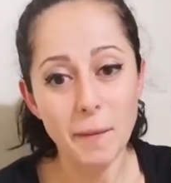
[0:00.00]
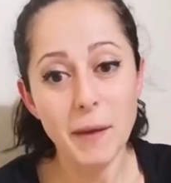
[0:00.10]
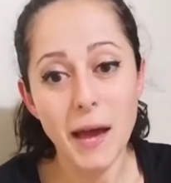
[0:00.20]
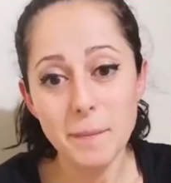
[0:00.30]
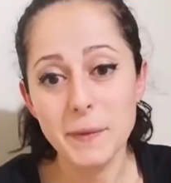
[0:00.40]

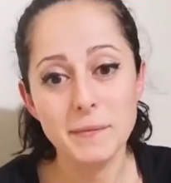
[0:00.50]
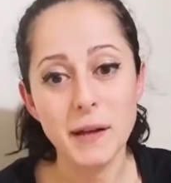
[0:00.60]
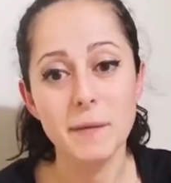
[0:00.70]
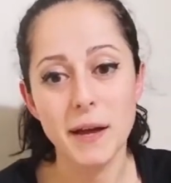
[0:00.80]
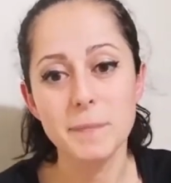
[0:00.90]
happy.
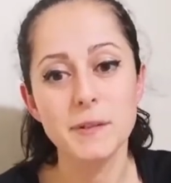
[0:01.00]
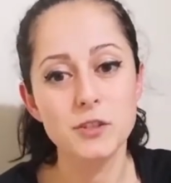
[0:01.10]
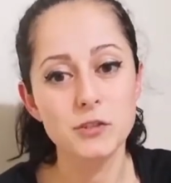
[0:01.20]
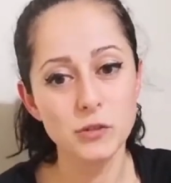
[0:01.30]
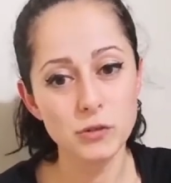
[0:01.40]
I'm happy
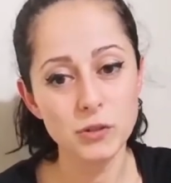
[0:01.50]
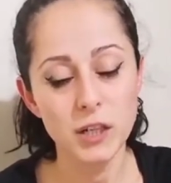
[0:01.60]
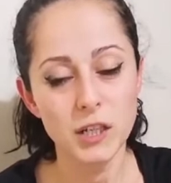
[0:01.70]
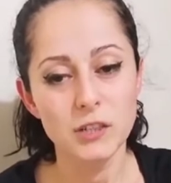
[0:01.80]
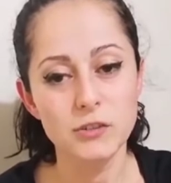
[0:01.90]
to
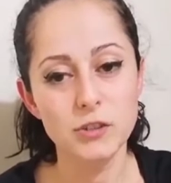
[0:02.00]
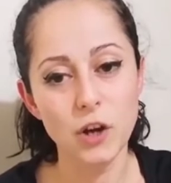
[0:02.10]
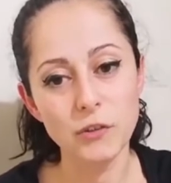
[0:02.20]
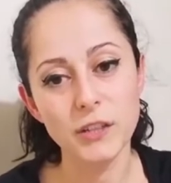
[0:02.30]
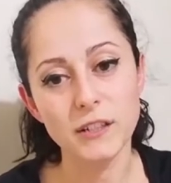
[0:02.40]

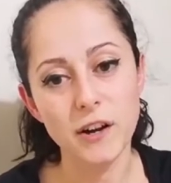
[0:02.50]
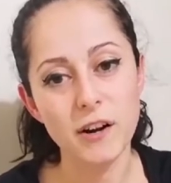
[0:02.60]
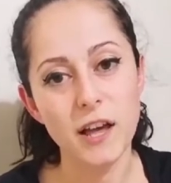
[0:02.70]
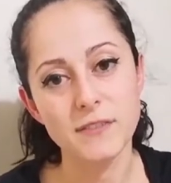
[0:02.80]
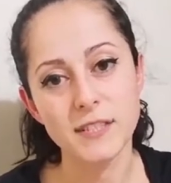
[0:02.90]
know that our
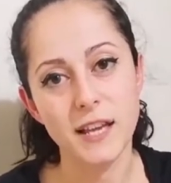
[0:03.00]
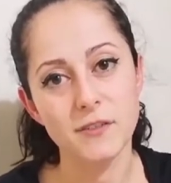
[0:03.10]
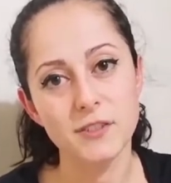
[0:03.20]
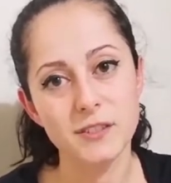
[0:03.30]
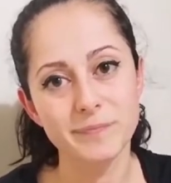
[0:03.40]
lives
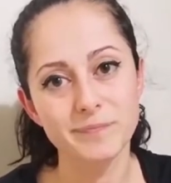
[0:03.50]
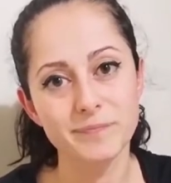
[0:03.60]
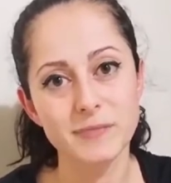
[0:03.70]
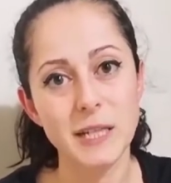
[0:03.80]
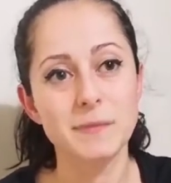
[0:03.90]
count.
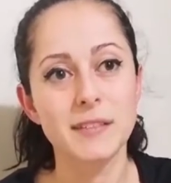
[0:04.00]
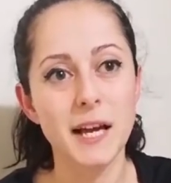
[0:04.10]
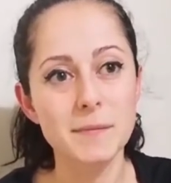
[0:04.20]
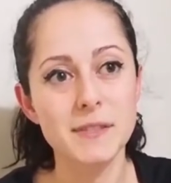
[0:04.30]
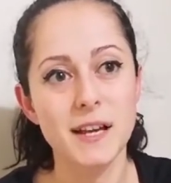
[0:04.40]

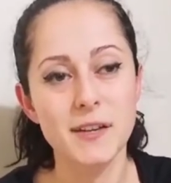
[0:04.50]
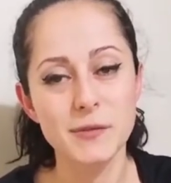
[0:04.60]
Sometimes I